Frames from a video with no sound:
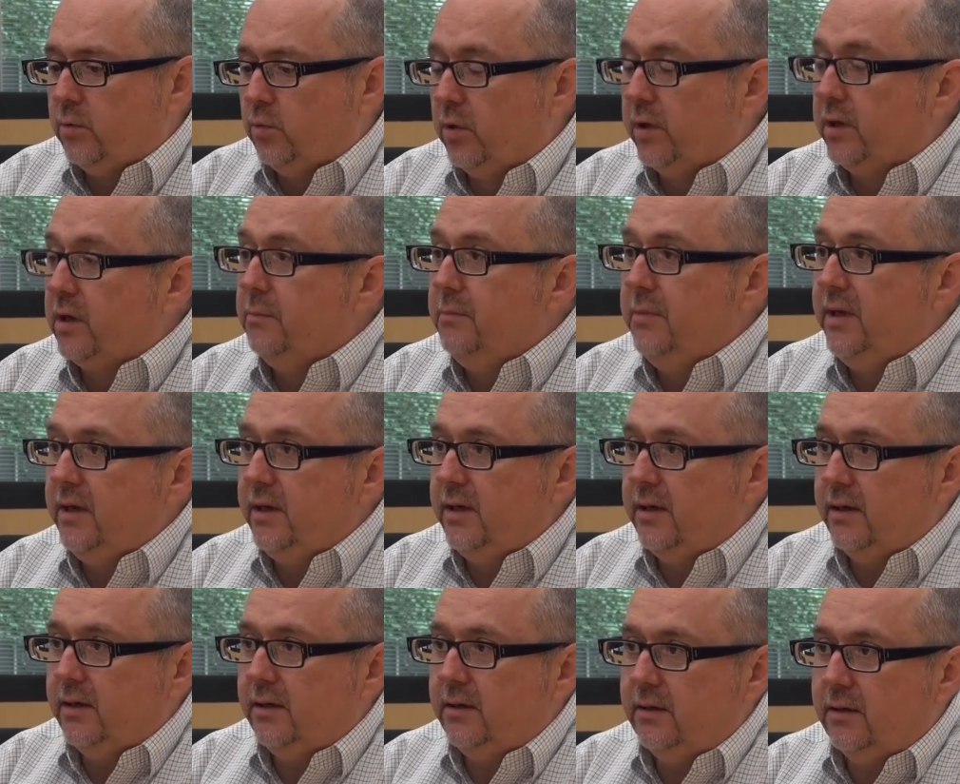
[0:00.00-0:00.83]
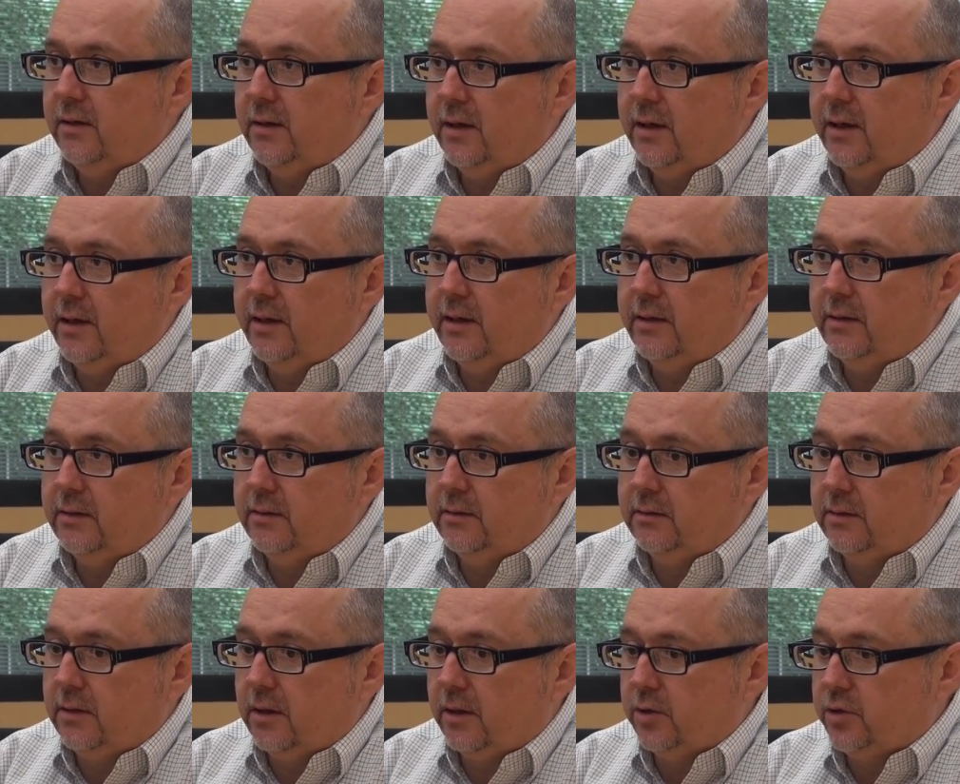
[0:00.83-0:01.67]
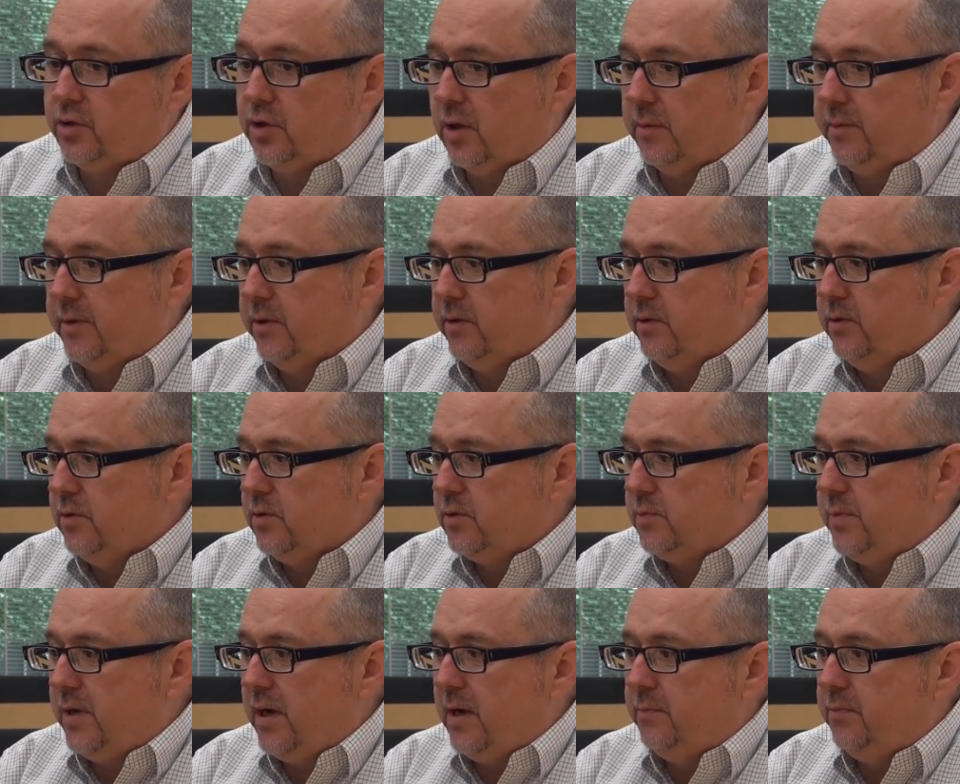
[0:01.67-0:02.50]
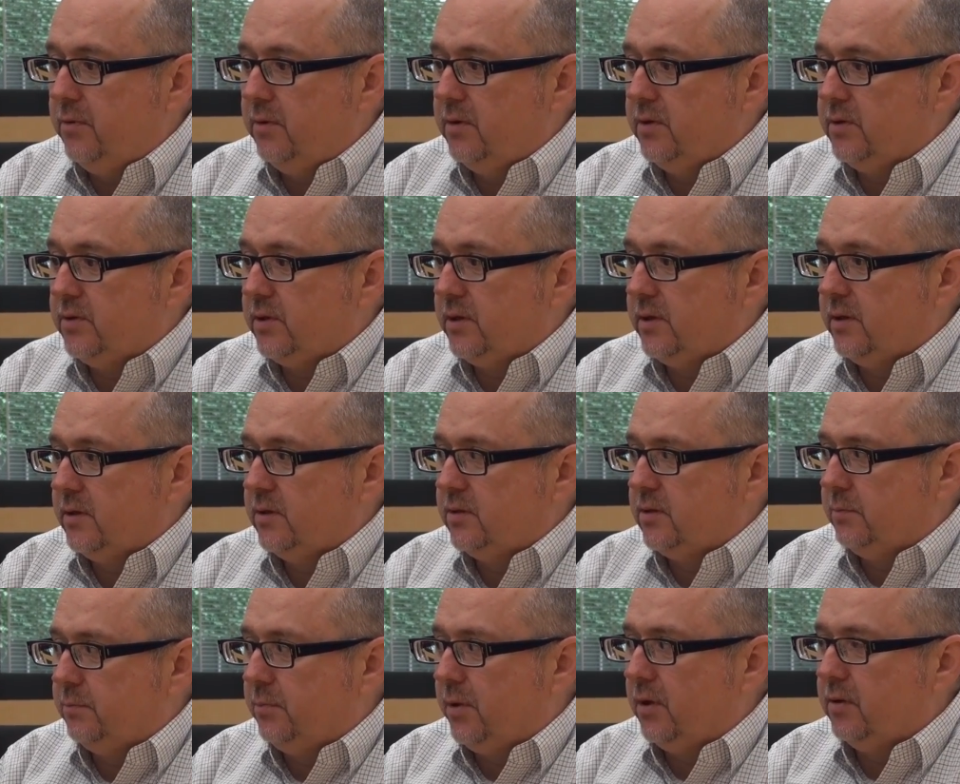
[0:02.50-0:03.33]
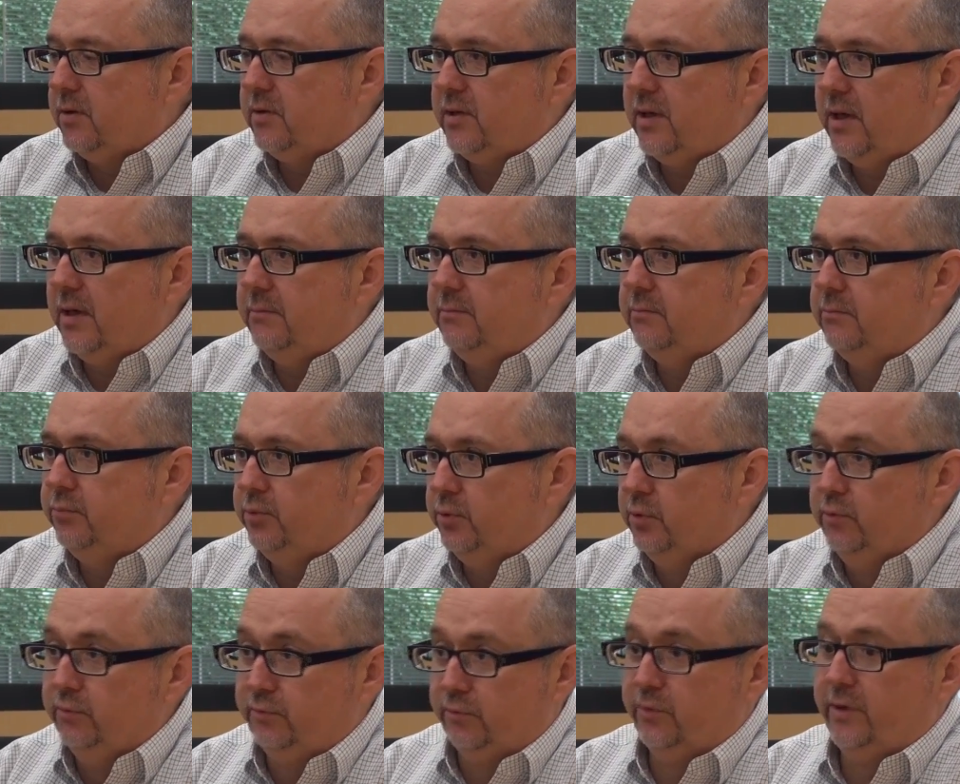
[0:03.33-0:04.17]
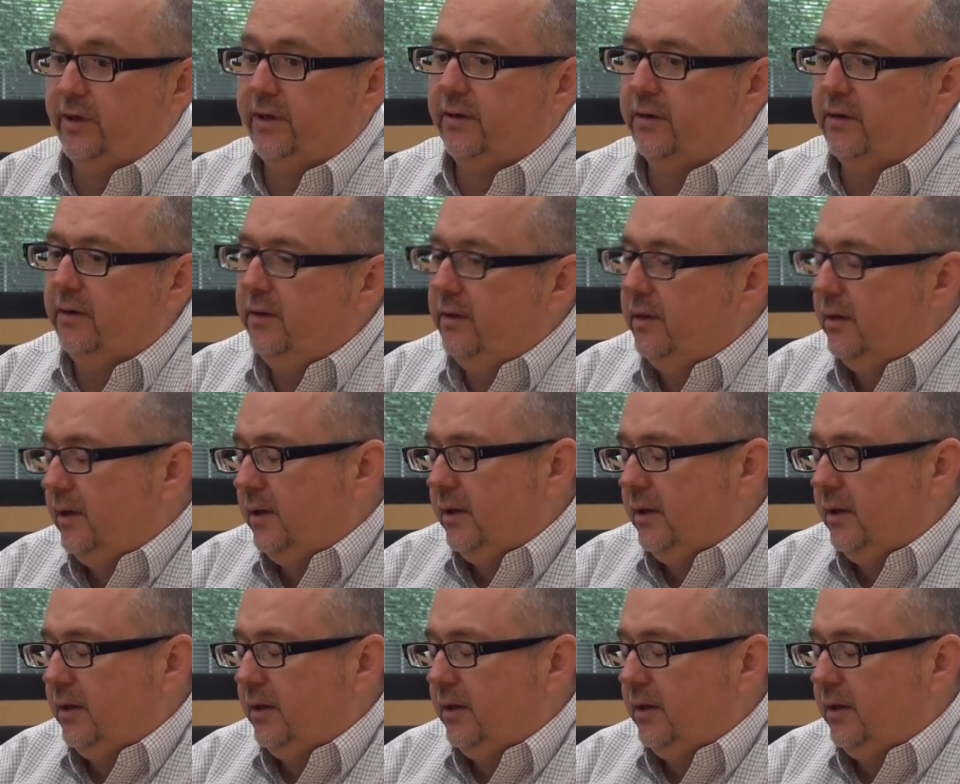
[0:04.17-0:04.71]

to work in media. I got a job at a newspaper as a part-time proofreader.